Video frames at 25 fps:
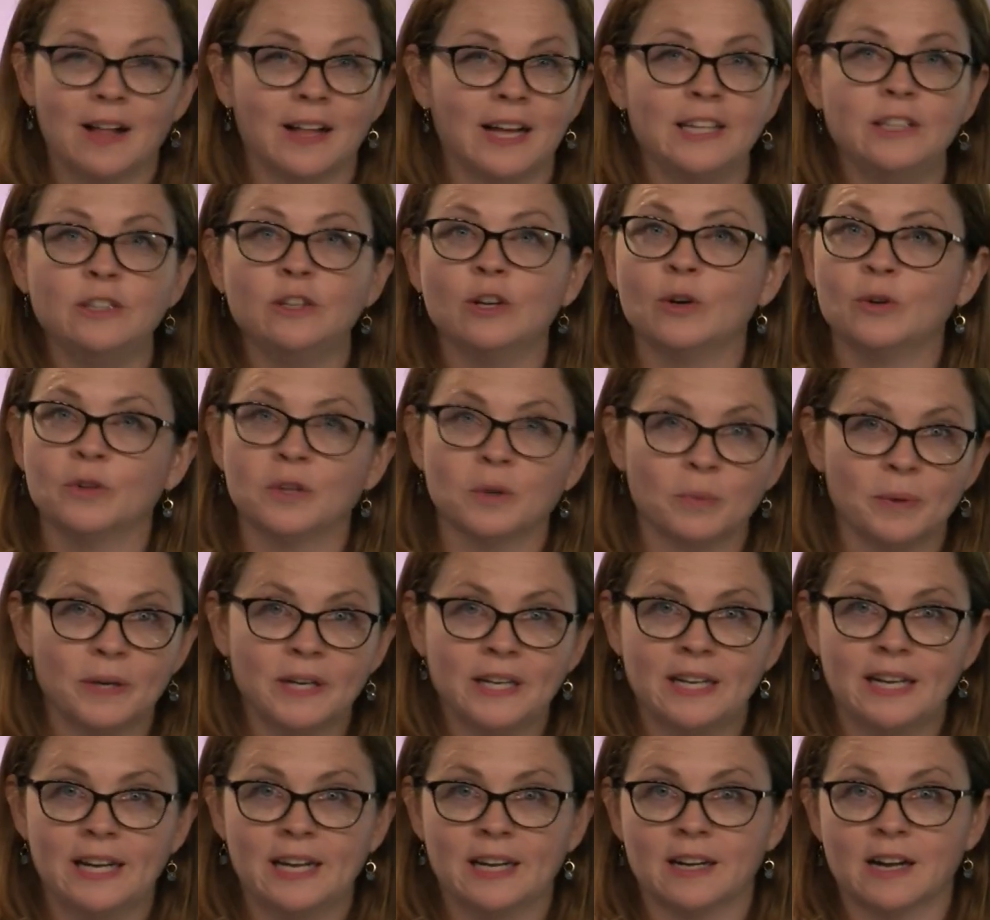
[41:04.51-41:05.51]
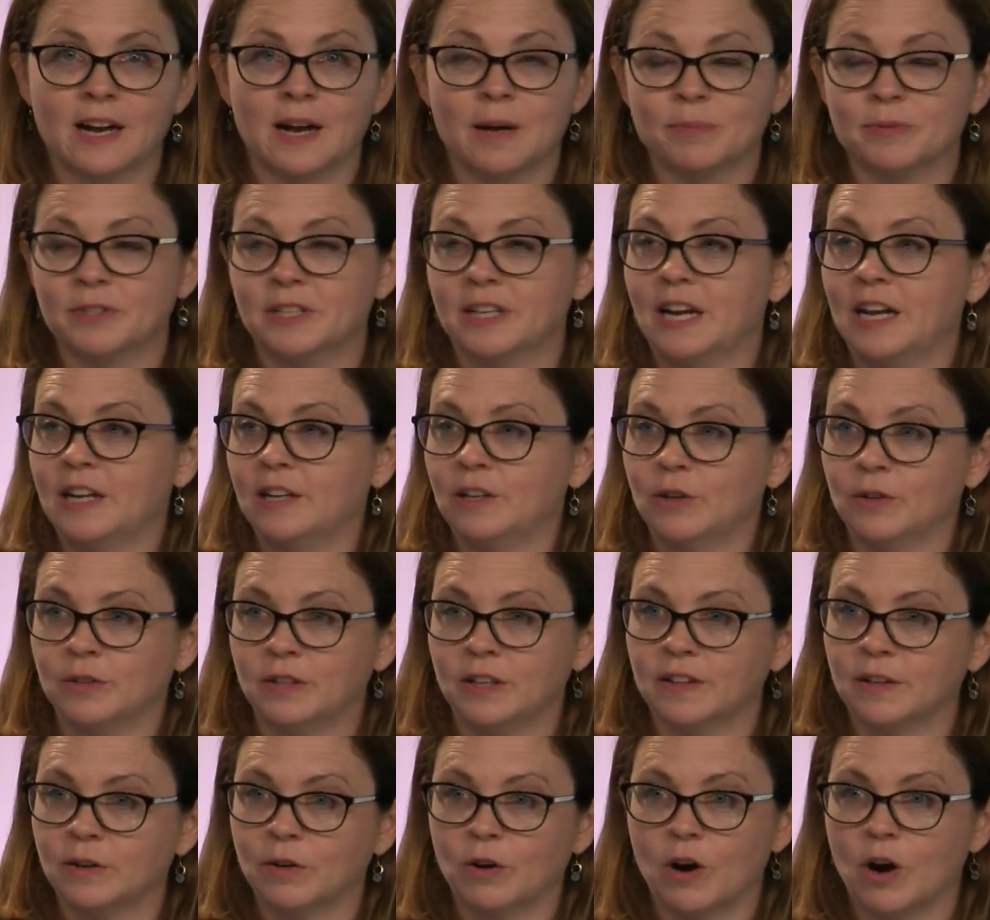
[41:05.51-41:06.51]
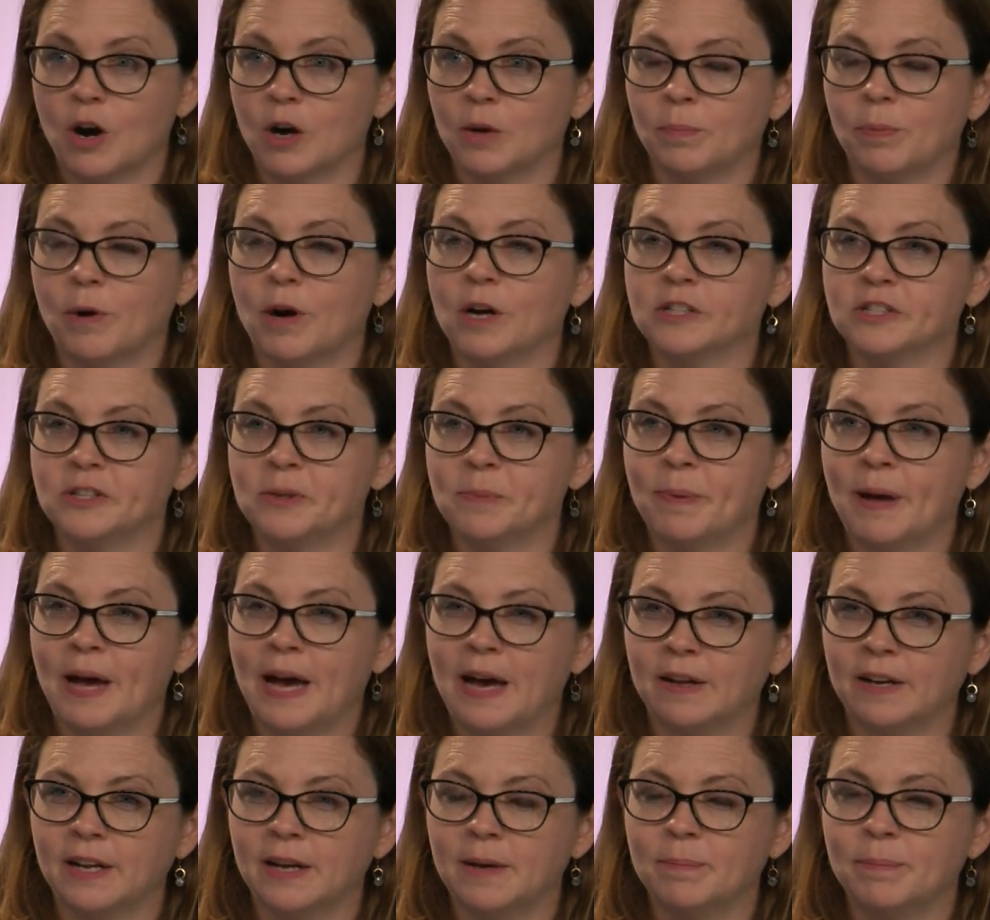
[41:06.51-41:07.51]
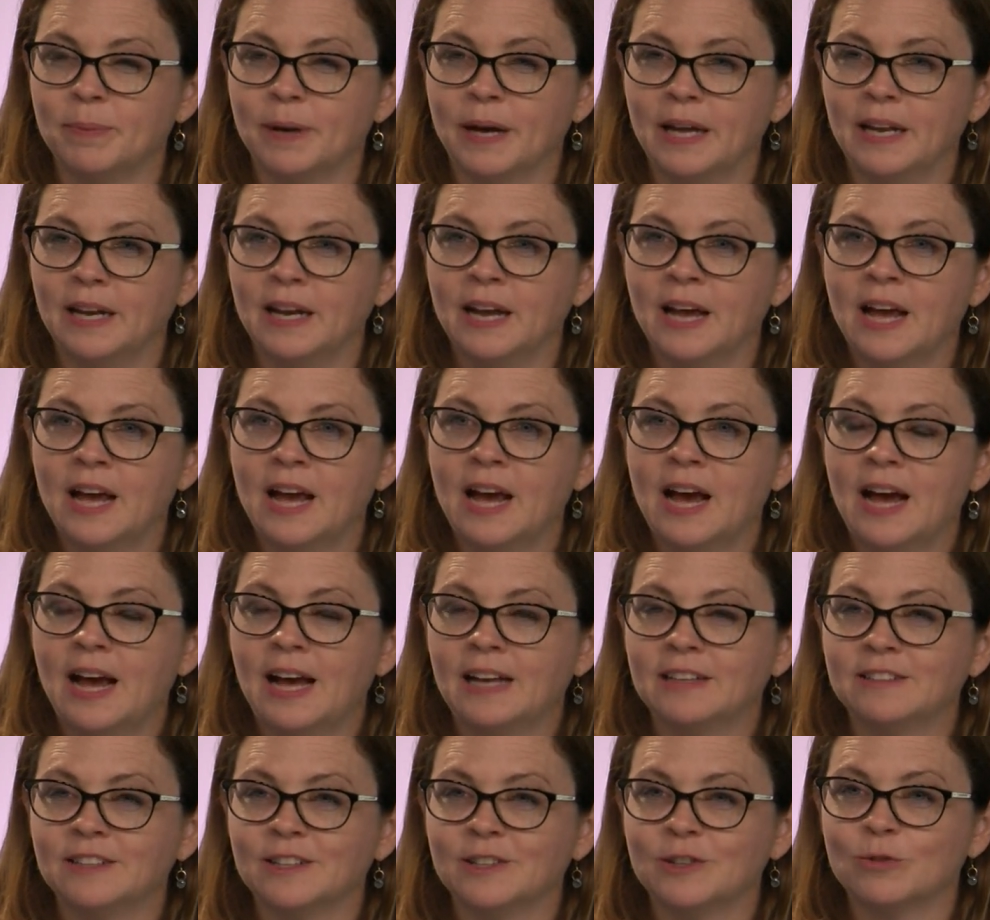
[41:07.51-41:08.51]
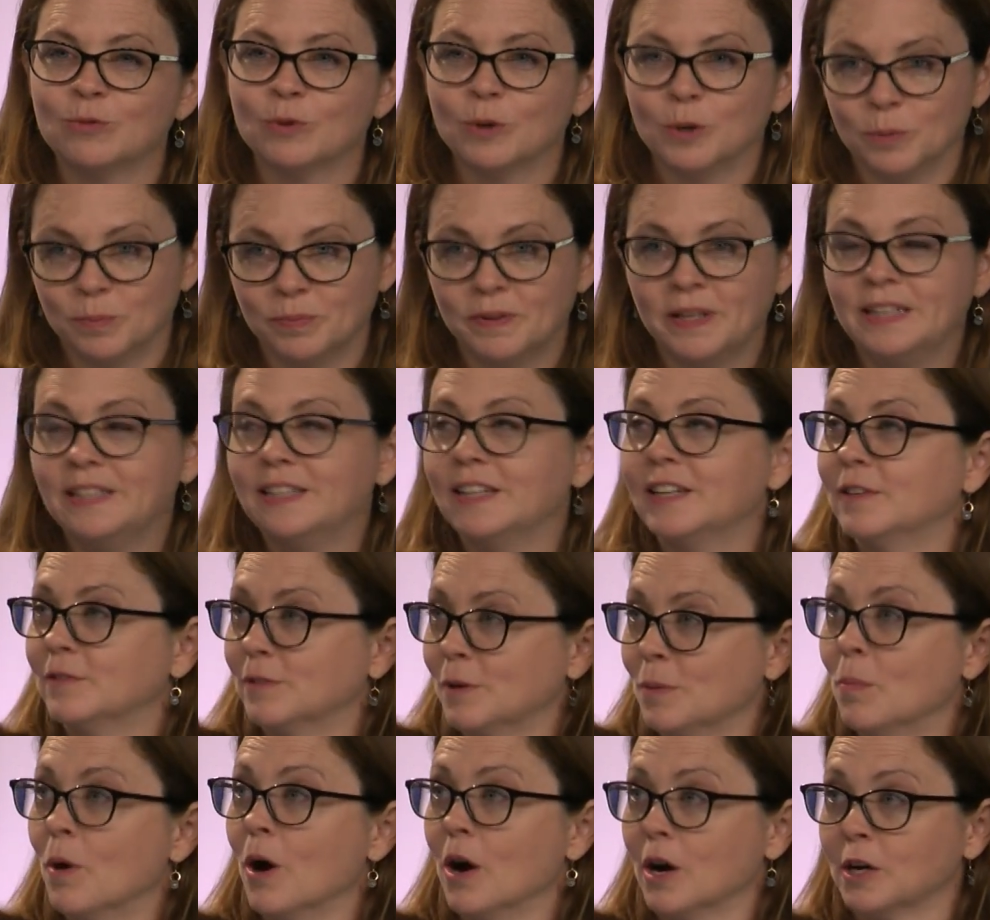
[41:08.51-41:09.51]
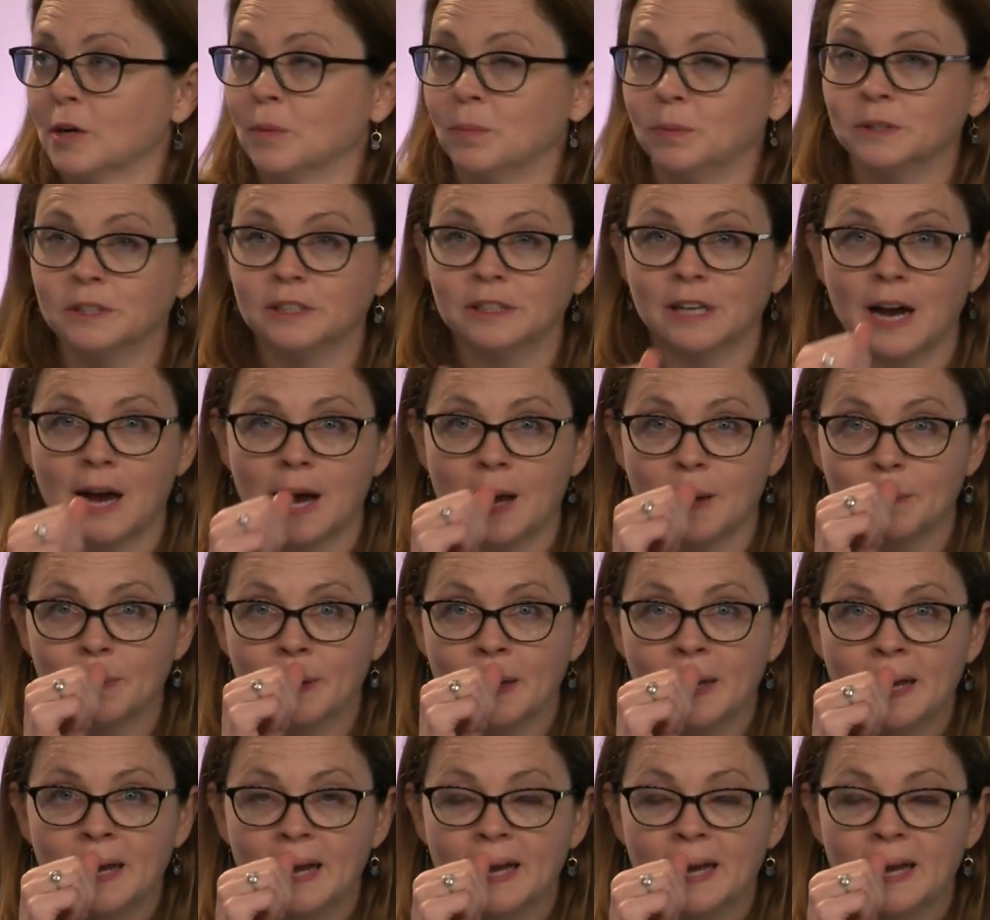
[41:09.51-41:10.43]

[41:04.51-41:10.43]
I know that we had hiccups and I know that there were hard parts about it, but as a group, they did a remarkable job,